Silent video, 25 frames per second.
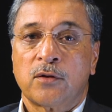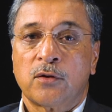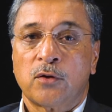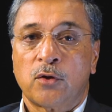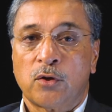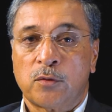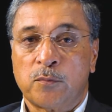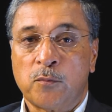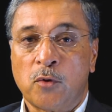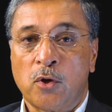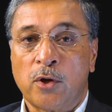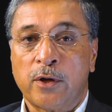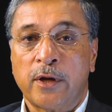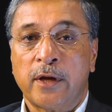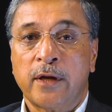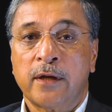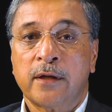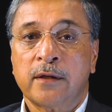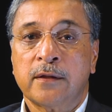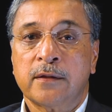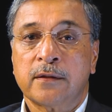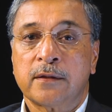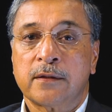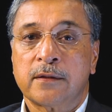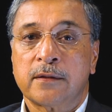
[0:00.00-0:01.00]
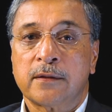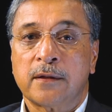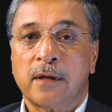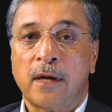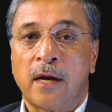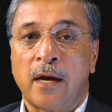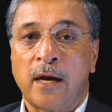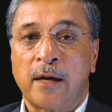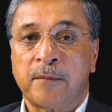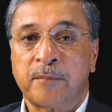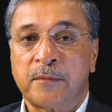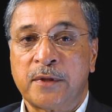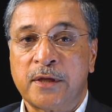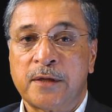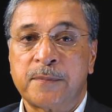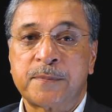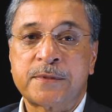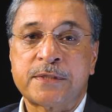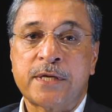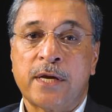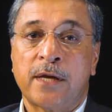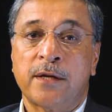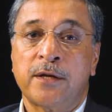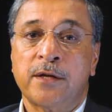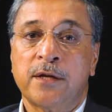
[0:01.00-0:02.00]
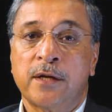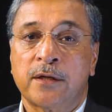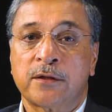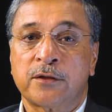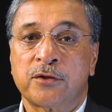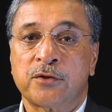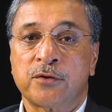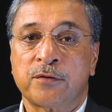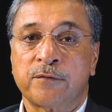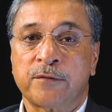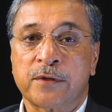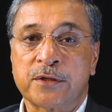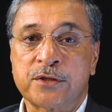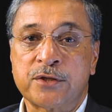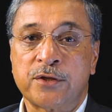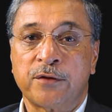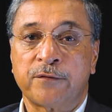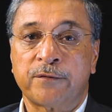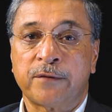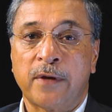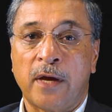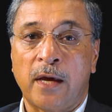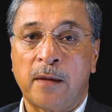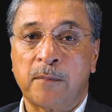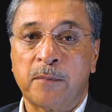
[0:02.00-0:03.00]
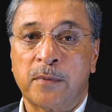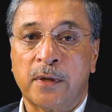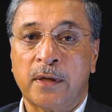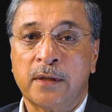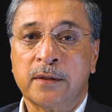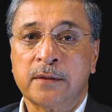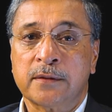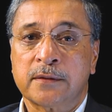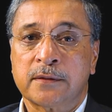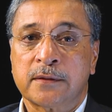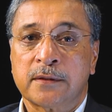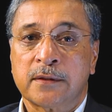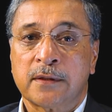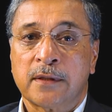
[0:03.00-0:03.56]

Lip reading: Good morning. I'm Saini at the University of Canberra,